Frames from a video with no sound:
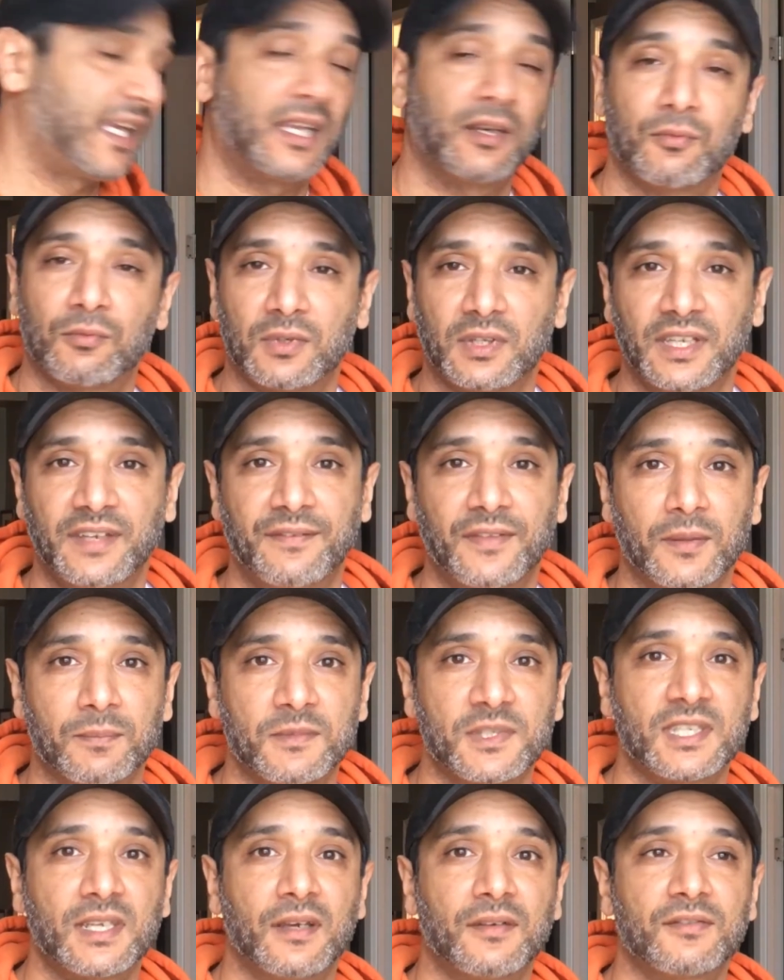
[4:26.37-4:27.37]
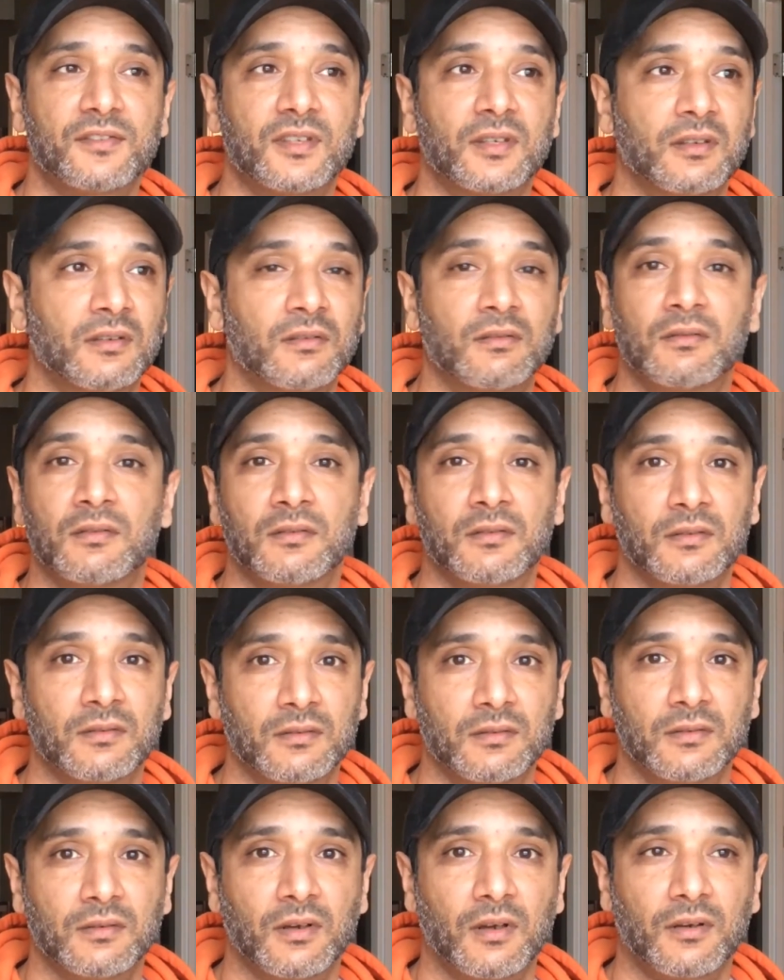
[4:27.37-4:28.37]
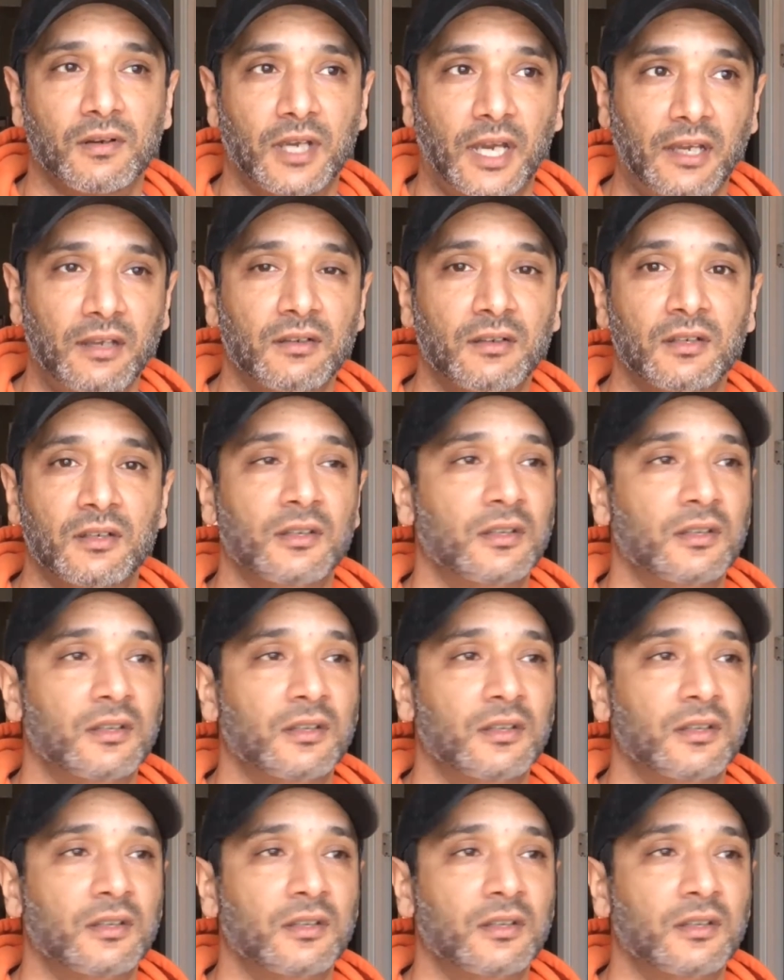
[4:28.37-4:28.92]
they can relieve themselves. Okay?